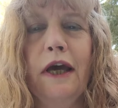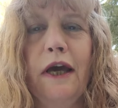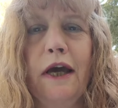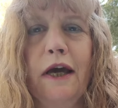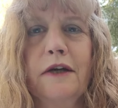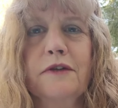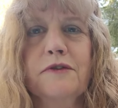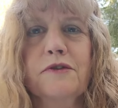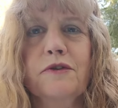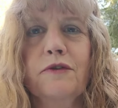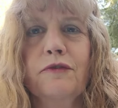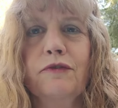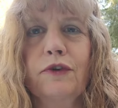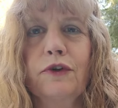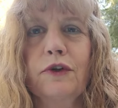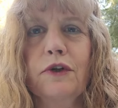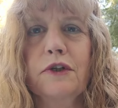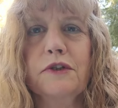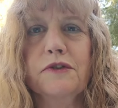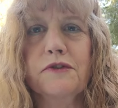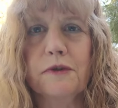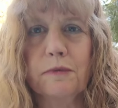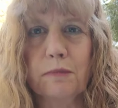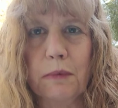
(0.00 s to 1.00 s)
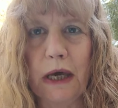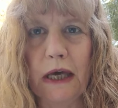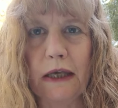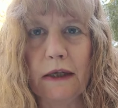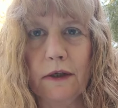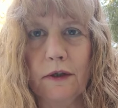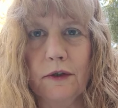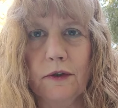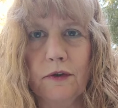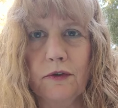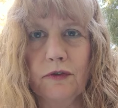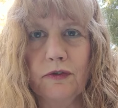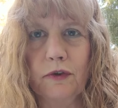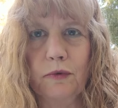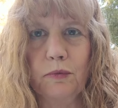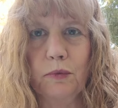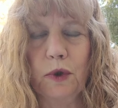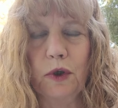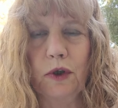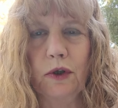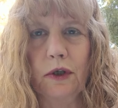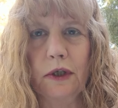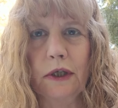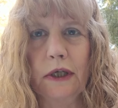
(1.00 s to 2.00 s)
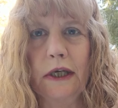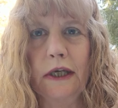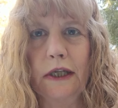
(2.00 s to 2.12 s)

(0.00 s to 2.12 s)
ask for a sabbatical from work,